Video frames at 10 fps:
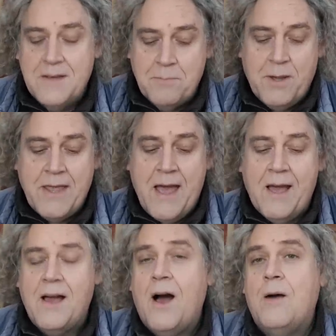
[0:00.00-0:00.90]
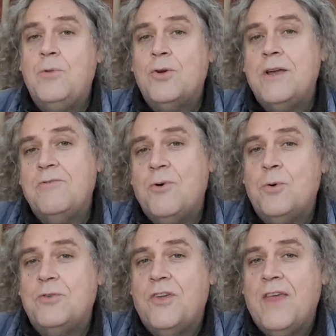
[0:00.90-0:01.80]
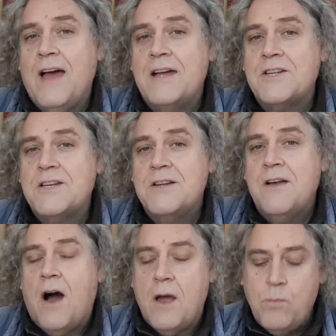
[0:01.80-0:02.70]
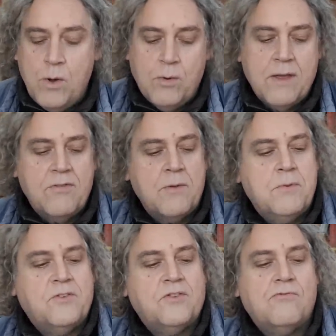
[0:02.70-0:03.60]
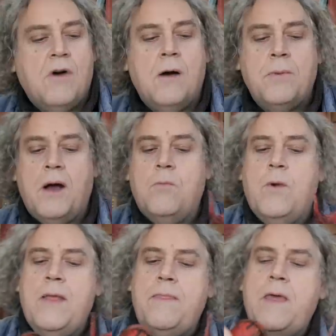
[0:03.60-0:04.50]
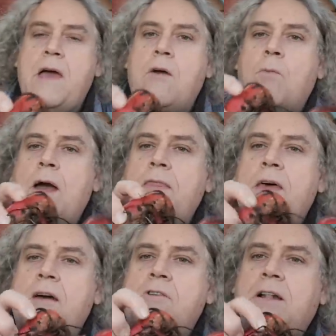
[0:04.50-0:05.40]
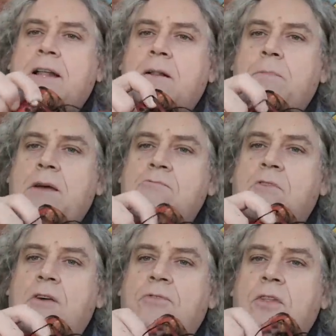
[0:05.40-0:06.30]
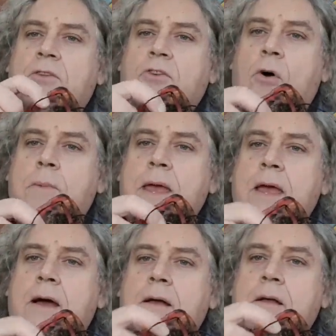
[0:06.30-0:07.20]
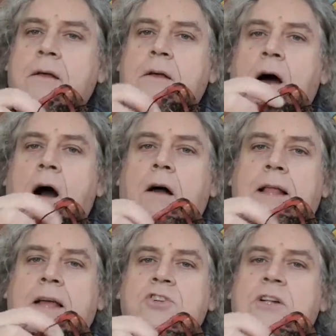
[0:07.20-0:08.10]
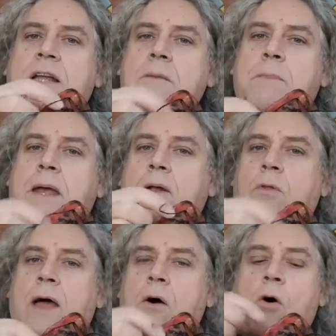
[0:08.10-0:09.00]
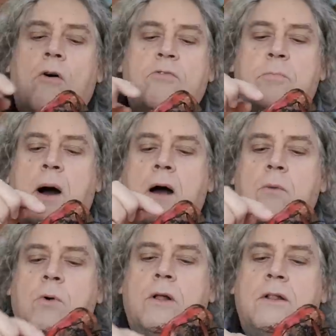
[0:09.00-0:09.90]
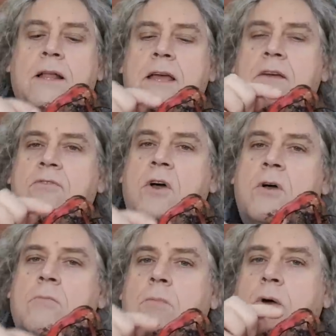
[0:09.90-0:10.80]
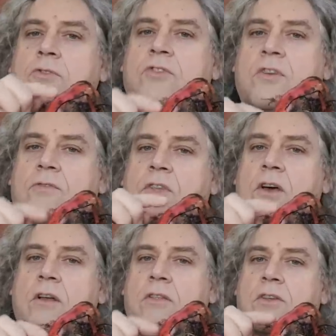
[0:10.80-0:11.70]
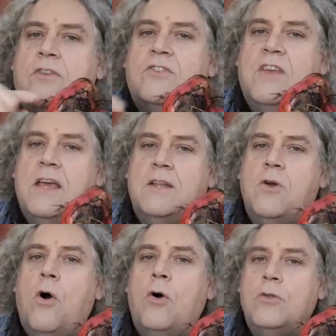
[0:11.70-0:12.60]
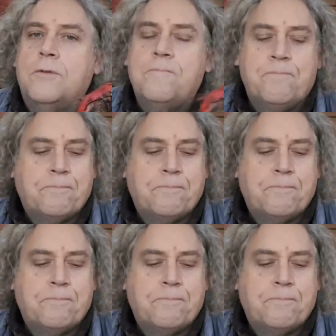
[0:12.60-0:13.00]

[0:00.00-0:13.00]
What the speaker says: But yeah, I'm looking forward to that. I will give them a scrub, and when they're a little bit rough at the top here, I'll actually peel that off. But I will leave most of the skin on.